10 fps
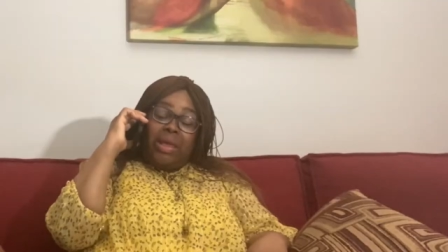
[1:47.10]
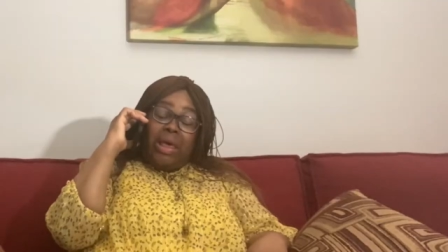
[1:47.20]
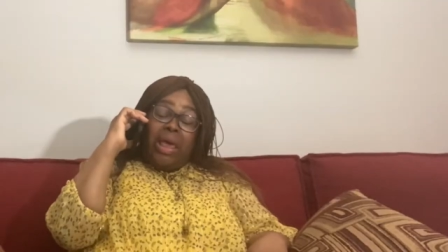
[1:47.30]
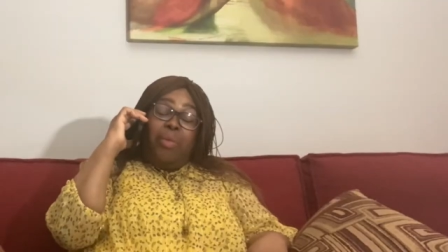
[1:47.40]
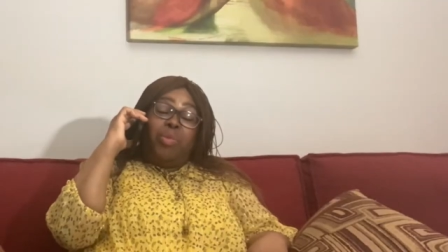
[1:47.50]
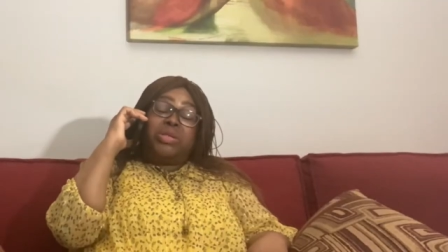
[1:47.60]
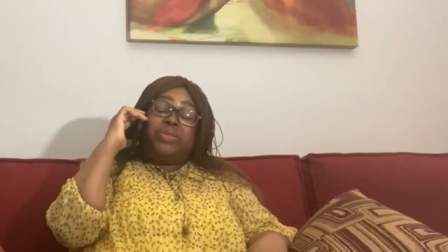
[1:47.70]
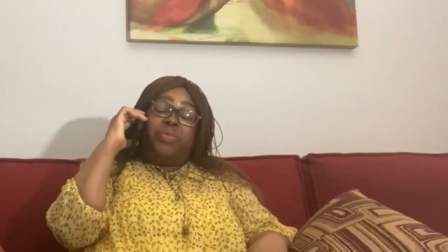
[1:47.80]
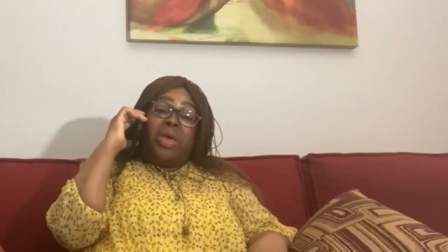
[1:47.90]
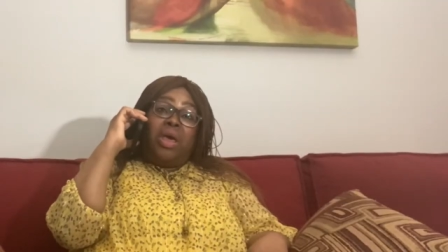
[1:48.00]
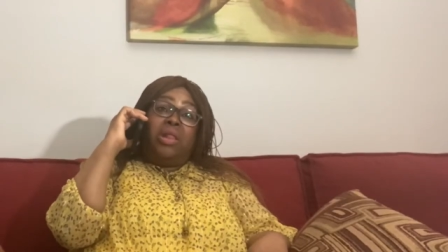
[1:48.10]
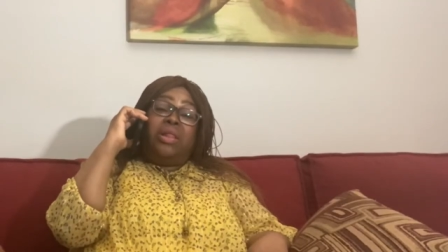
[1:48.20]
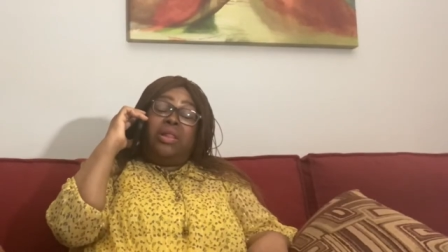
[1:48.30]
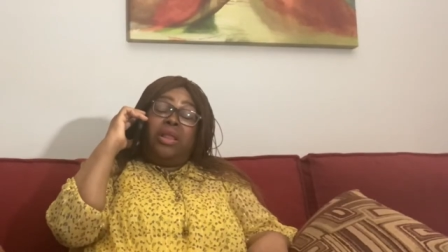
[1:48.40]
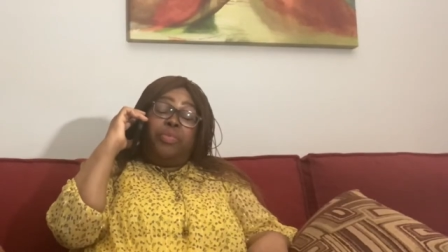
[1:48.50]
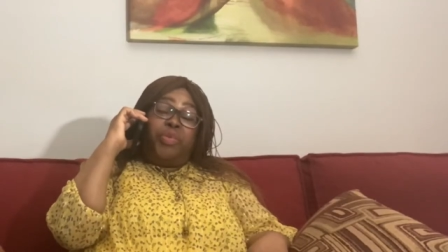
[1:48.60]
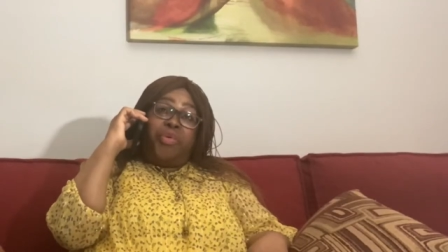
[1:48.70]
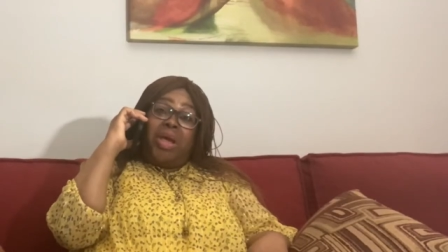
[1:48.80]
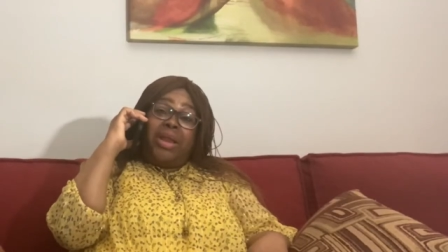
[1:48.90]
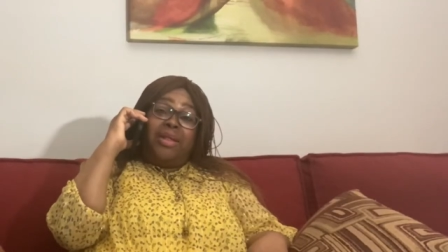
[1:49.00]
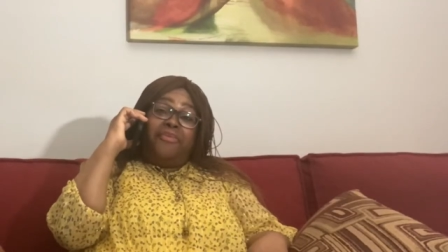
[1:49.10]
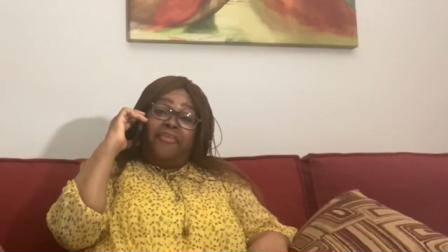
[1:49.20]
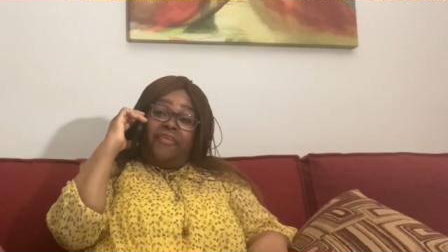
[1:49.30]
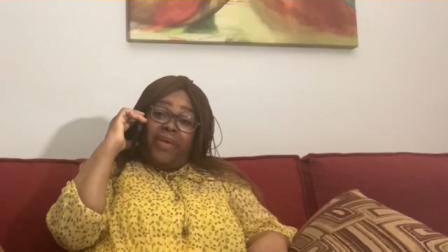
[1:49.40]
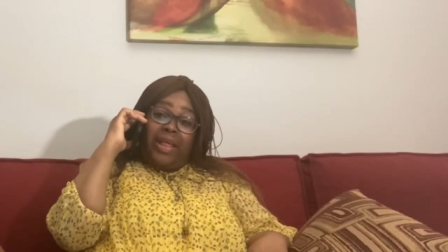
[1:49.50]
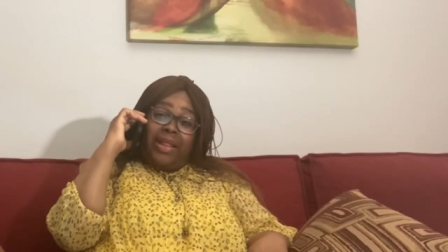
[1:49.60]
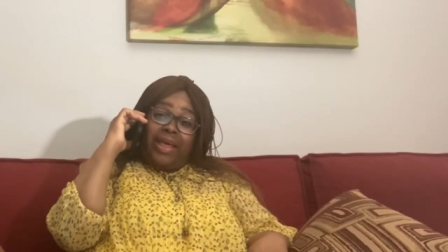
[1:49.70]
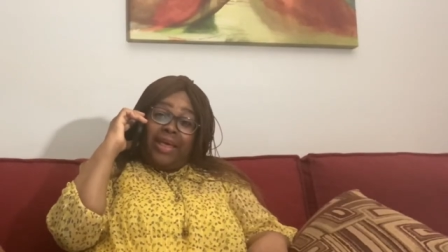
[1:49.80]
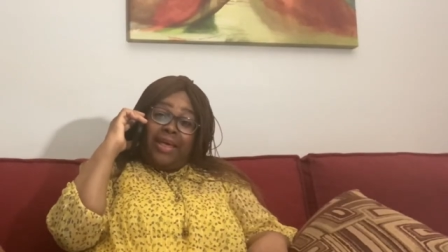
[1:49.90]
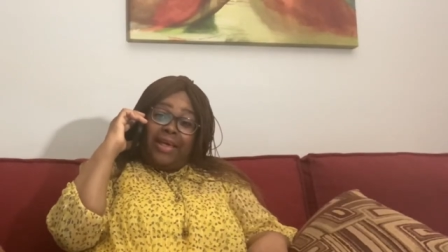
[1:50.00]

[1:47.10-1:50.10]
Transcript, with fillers: It must be a liberating feeling.